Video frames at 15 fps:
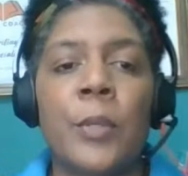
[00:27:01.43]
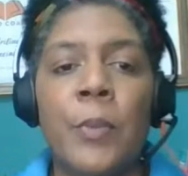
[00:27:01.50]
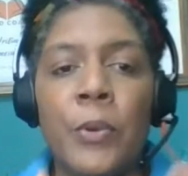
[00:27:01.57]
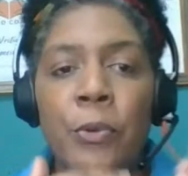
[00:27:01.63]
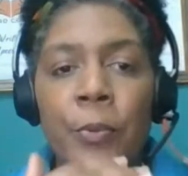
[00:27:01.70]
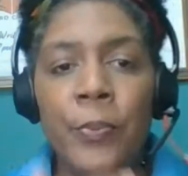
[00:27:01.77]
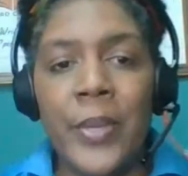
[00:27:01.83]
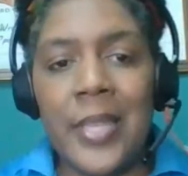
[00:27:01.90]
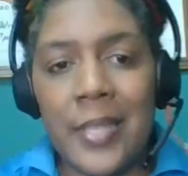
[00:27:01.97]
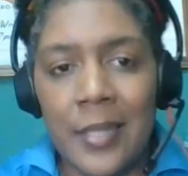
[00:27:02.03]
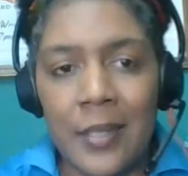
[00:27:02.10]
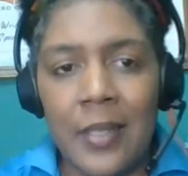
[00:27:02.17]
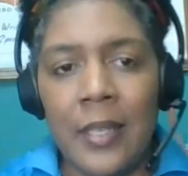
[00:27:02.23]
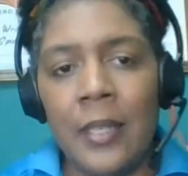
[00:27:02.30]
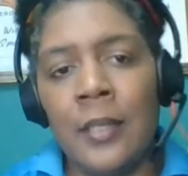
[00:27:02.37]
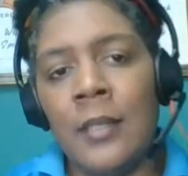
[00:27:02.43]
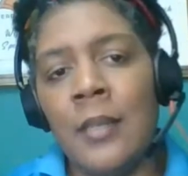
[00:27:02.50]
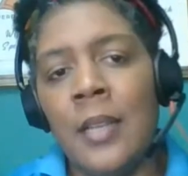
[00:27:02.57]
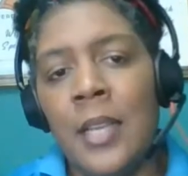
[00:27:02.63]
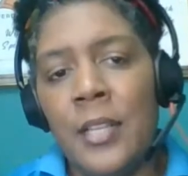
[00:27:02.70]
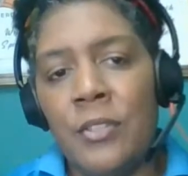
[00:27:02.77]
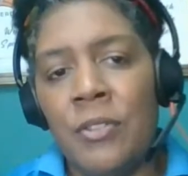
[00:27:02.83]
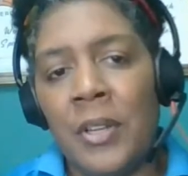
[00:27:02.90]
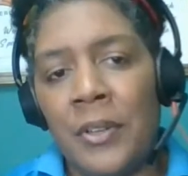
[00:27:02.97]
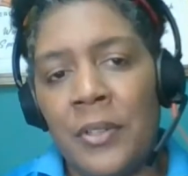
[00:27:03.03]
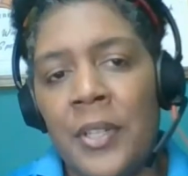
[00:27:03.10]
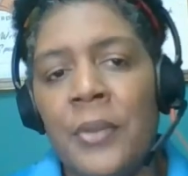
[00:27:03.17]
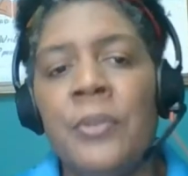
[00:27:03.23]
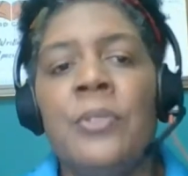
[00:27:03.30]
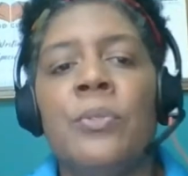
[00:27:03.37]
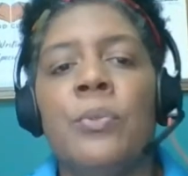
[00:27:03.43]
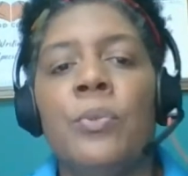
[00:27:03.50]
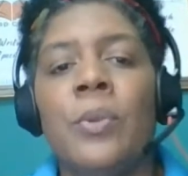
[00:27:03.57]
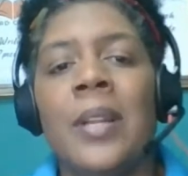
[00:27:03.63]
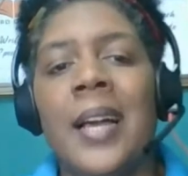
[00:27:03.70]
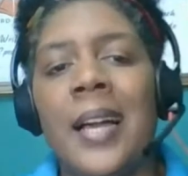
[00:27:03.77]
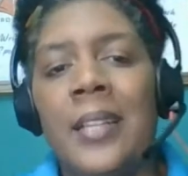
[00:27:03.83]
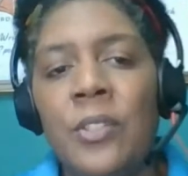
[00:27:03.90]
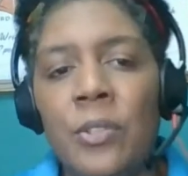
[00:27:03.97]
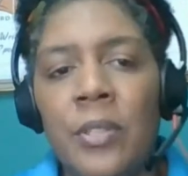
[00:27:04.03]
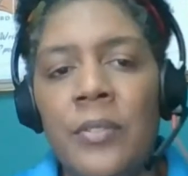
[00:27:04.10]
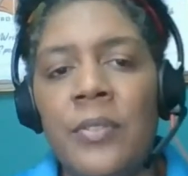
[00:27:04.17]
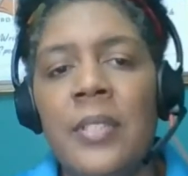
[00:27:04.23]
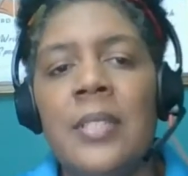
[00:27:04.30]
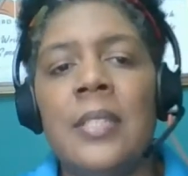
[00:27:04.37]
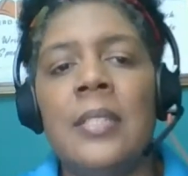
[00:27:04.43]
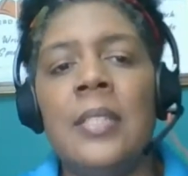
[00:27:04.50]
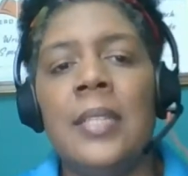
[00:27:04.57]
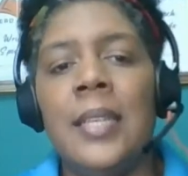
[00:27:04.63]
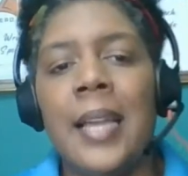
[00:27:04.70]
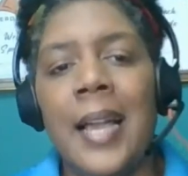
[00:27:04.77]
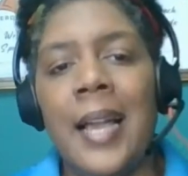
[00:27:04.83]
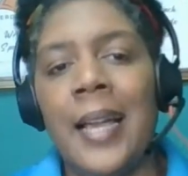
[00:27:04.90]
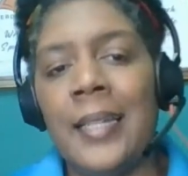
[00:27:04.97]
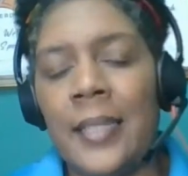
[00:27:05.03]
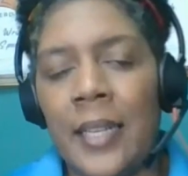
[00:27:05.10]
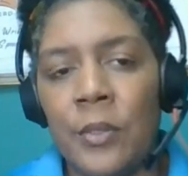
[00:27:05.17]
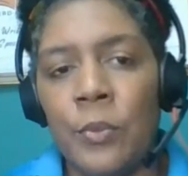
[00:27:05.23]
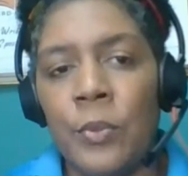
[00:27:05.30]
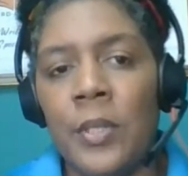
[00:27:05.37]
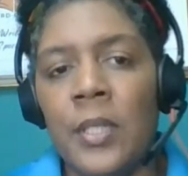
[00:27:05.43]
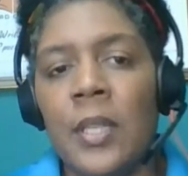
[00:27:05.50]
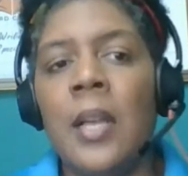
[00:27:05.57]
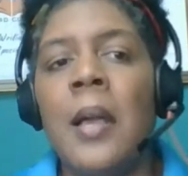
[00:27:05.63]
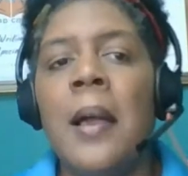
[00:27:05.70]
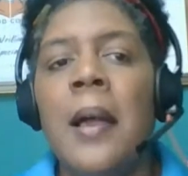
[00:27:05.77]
would be repeated in secondary school and university and at work.